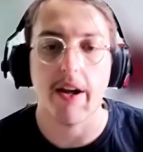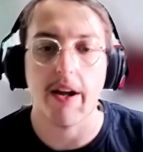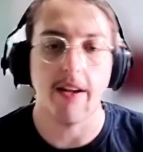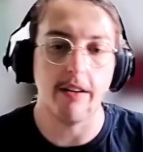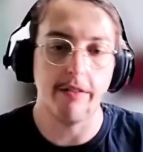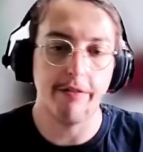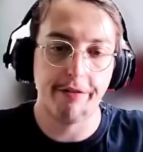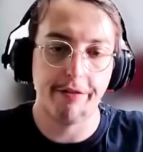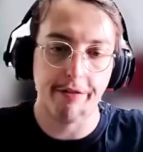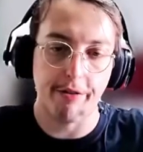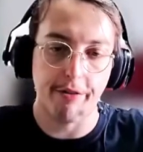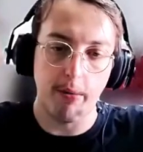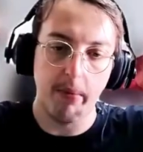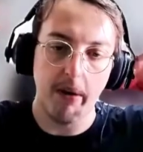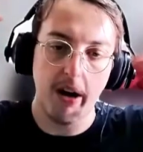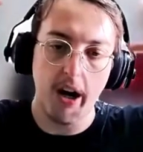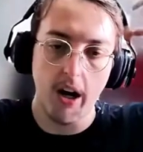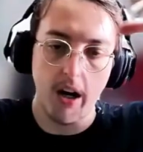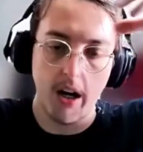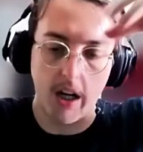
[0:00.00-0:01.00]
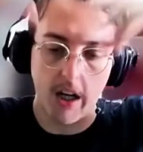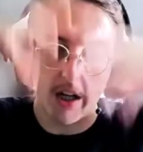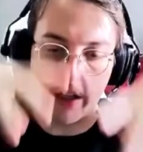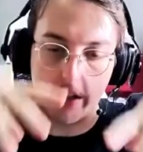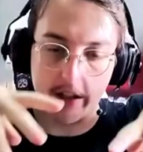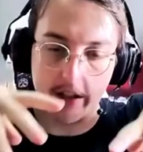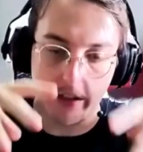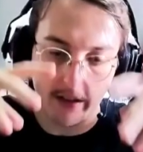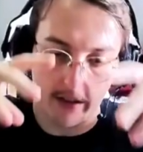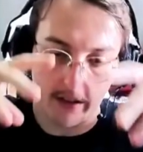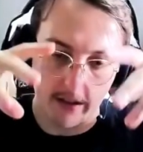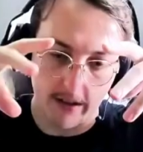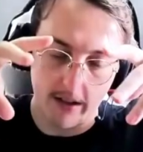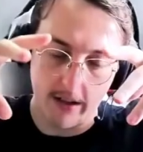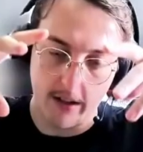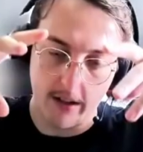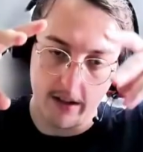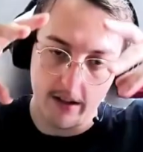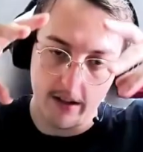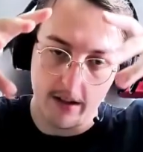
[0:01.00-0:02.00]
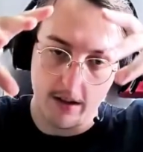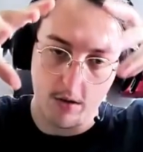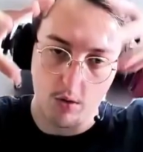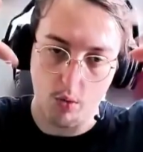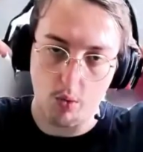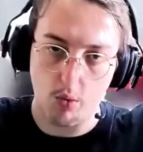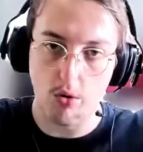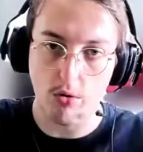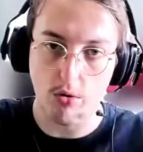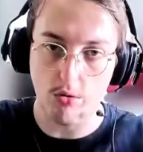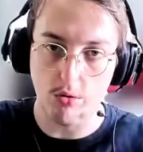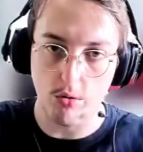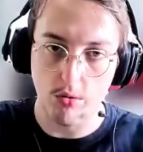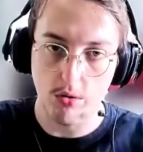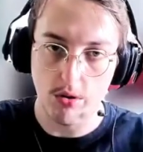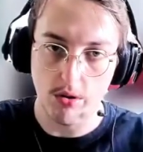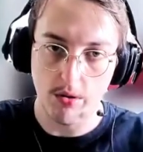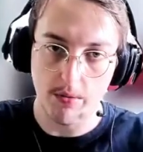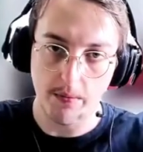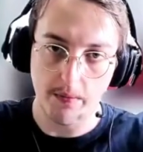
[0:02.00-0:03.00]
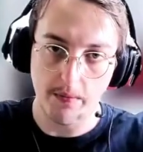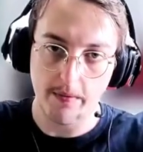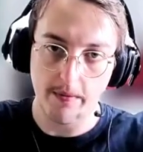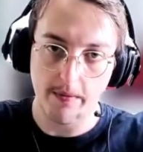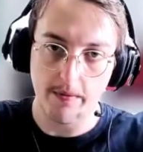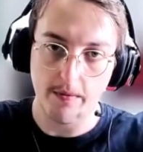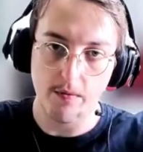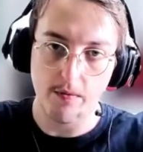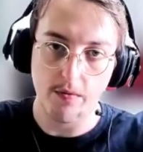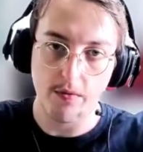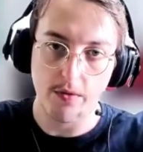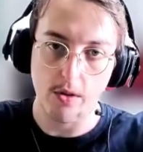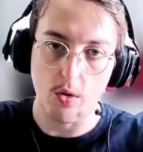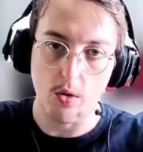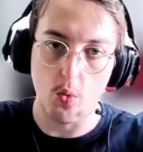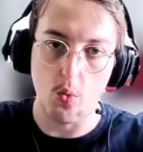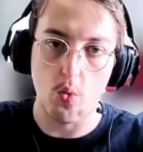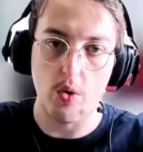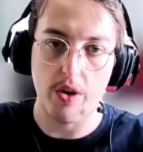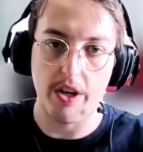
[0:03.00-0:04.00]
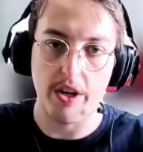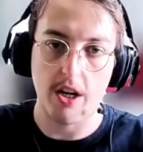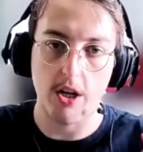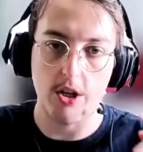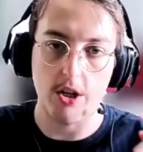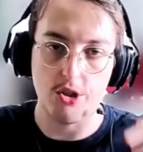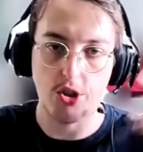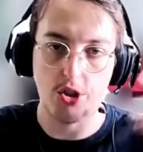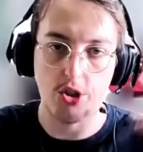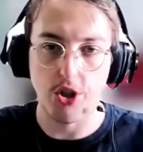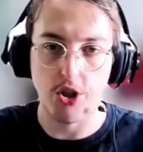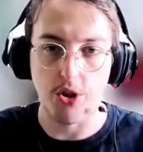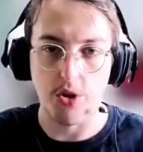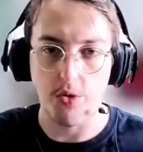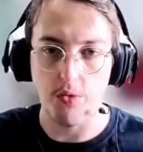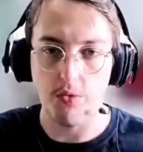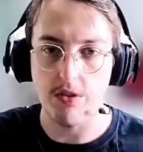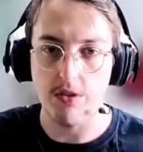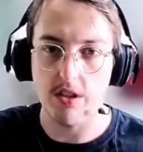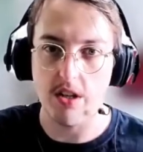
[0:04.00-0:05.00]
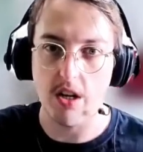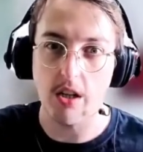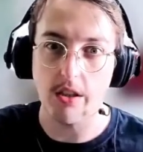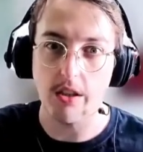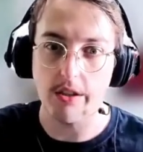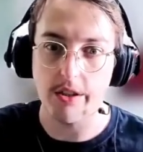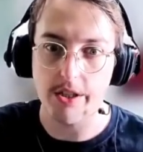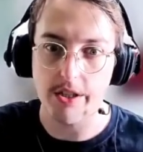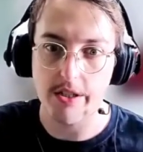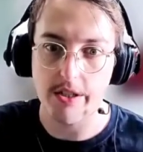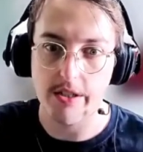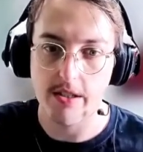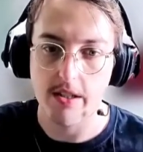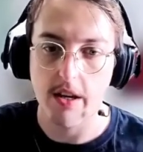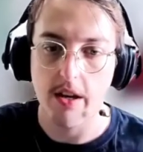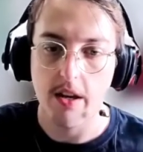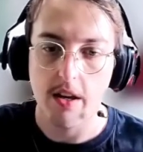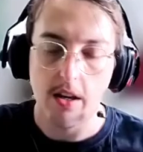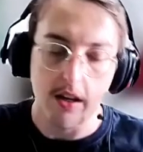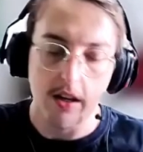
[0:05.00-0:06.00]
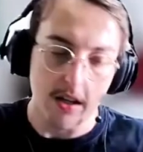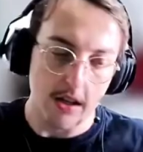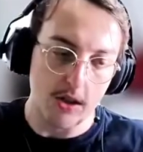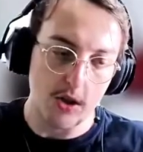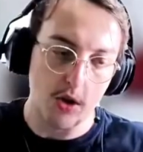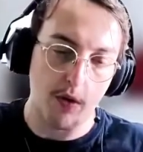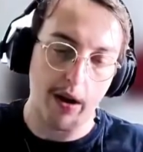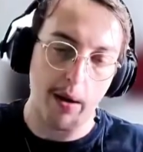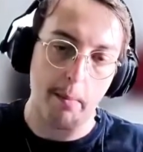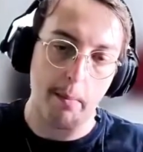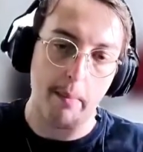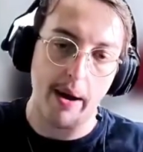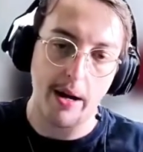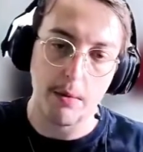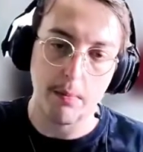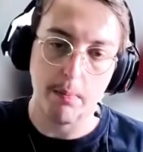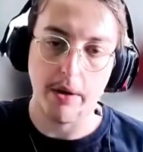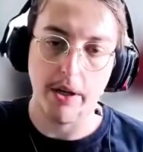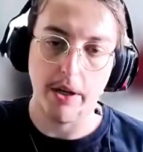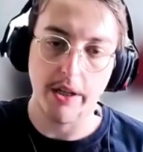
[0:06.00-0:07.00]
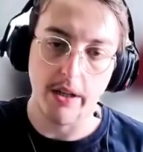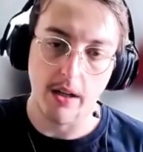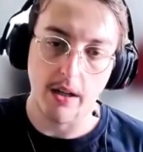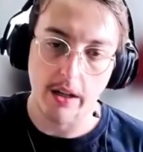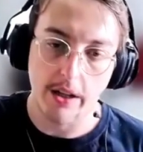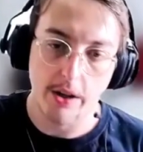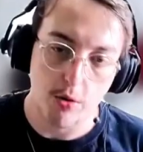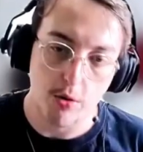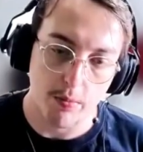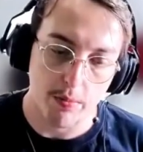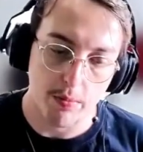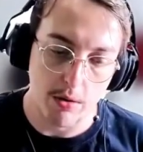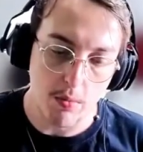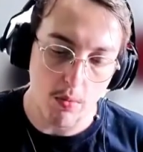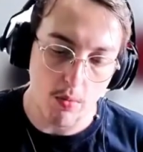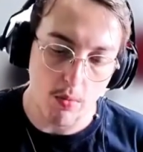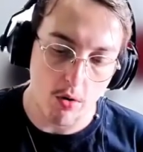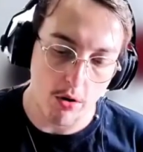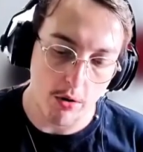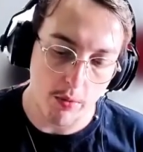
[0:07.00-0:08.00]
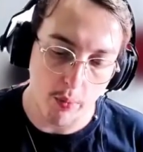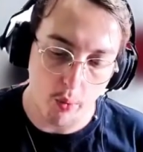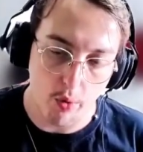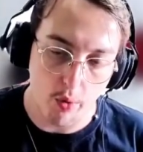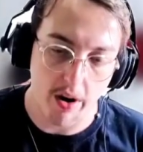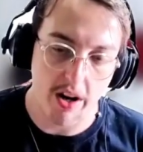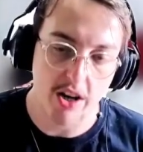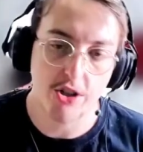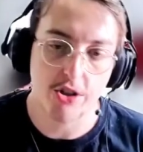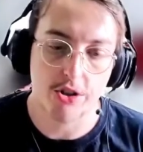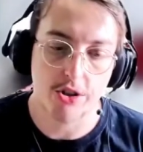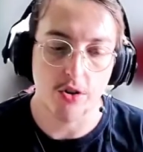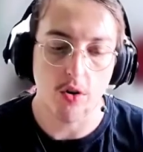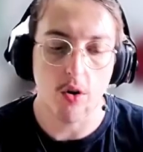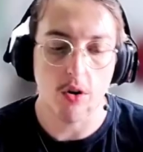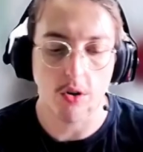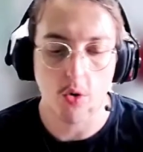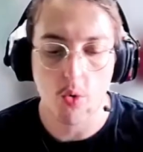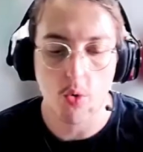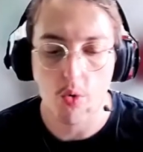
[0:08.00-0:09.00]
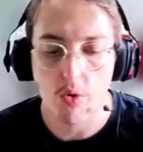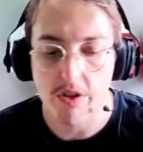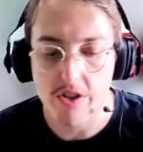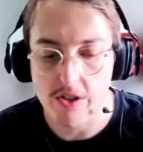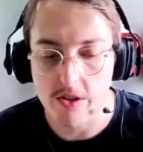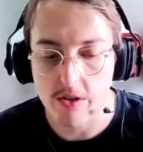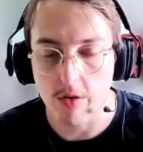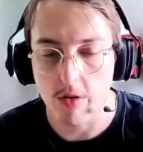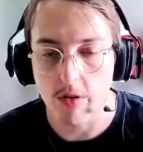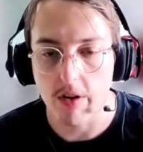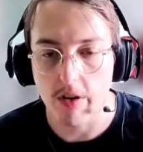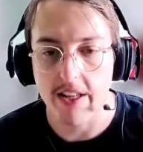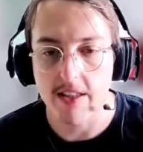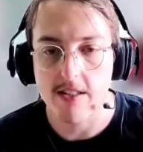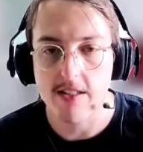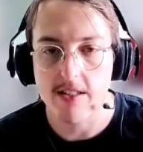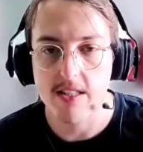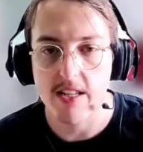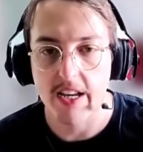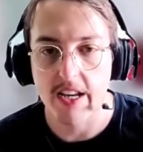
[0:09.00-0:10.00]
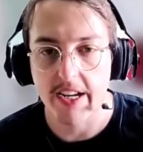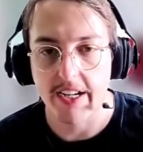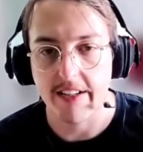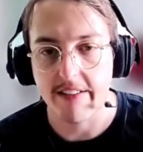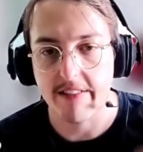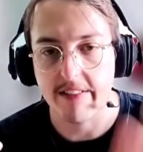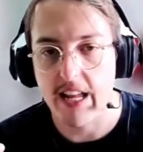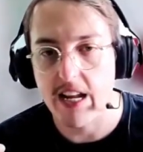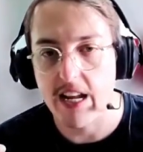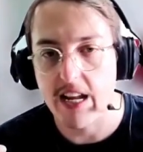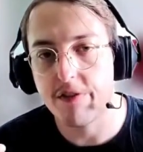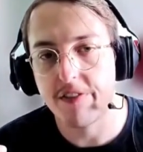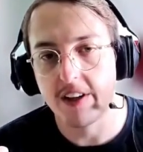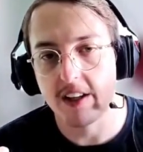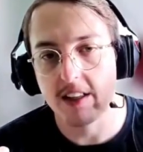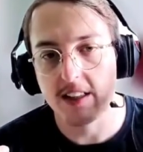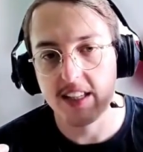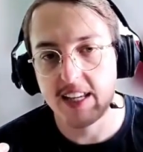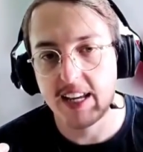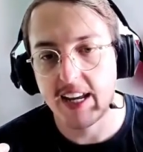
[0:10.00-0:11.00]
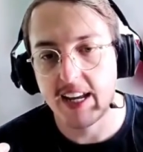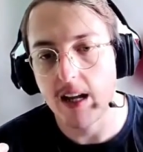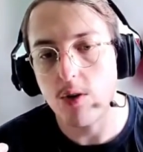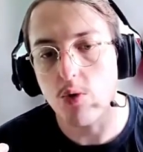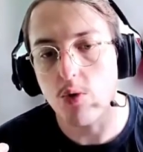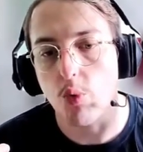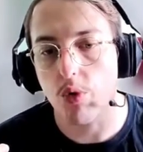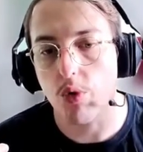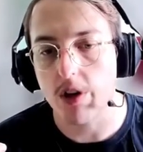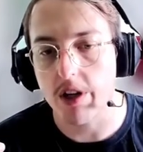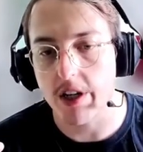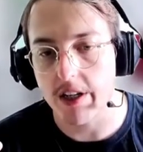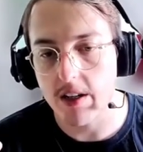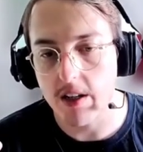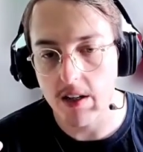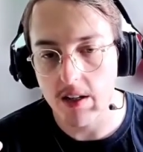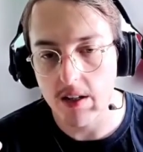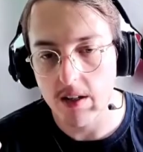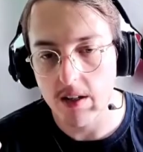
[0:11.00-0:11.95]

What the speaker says: and from her role we continue the others. So I might put a little bit more pressure on Crystal and say David can run